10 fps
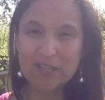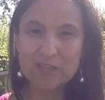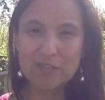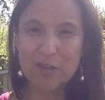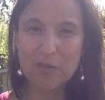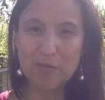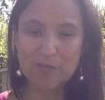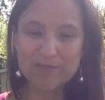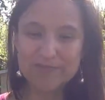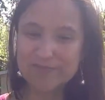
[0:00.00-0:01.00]

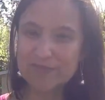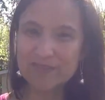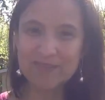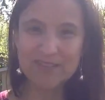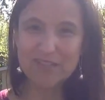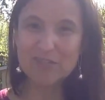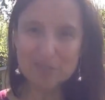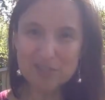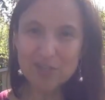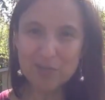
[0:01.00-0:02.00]
So you
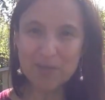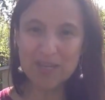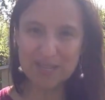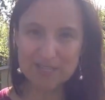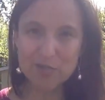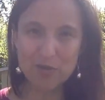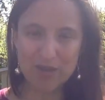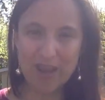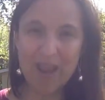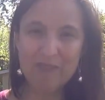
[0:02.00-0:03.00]
should be
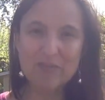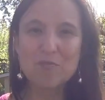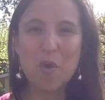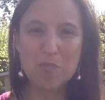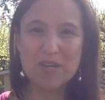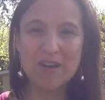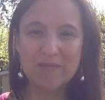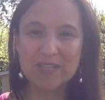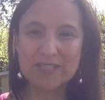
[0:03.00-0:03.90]
enjoying every moment of